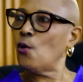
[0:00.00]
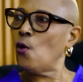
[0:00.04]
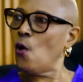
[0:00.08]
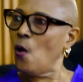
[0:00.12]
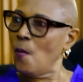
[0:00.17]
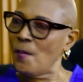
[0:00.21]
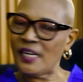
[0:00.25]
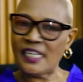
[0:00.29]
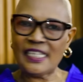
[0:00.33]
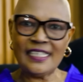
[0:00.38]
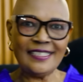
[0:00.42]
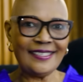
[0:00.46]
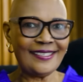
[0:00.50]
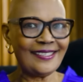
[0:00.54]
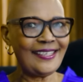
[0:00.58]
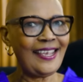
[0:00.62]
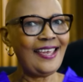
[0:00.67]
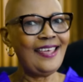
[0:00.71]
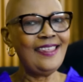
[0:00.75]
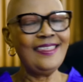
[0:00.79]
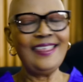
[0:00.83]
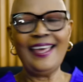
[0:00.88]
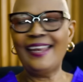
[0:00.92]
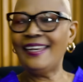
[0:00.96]
committees
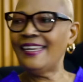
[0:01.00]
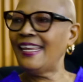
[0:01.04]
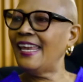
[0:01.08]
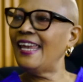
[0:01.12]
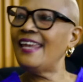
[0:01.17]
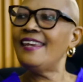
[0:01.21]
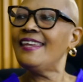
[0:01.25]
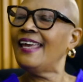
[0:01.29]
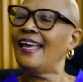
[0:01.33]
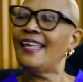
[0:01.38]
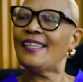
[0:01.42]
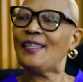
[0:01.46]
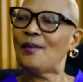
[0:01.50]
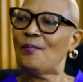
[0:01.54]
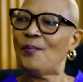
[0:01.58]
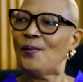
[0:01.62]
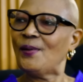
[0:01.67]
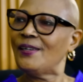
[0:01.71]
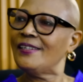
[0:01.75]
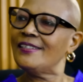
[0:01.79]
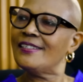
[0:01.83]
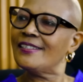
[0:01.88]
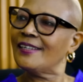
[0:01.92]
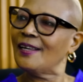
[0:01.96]
than any other
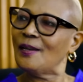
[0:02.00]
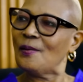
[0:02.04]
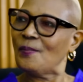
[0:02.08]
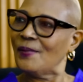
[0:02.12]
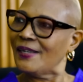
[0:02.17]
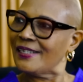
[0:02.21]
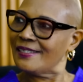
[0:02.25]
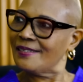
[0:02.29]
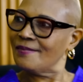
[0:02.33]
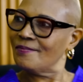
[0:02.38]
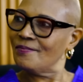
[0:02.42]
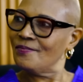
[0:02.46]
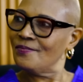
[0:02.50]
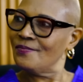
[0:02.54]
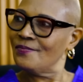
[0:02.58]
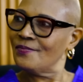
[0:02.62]
political party.